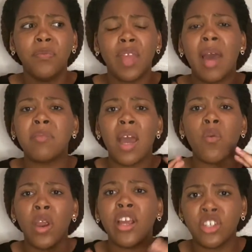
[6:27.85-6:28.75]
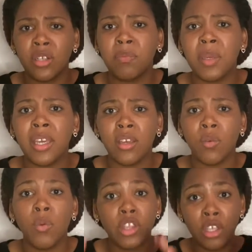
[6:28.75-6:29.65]
I'm not where I should be
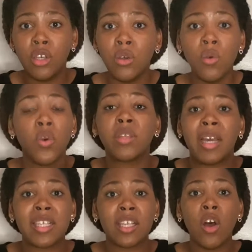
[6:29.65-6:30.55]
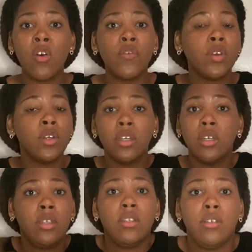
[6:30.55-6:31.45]
with you, with myself,
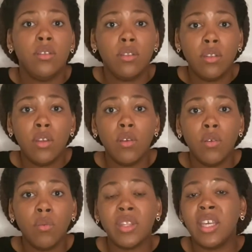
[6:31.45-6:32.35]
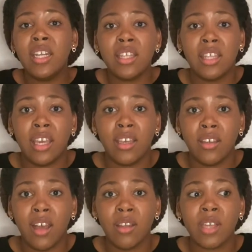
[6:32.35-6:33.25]
with
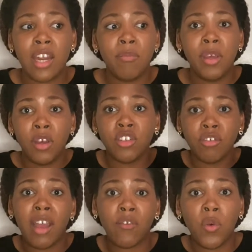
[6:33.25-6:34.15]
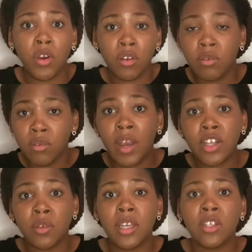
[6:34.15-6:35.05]
anything outside of being on track for
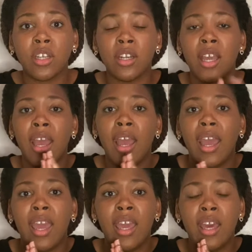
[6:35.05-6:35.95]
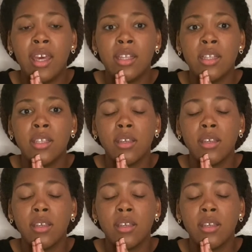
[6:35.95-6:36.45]
graduation. And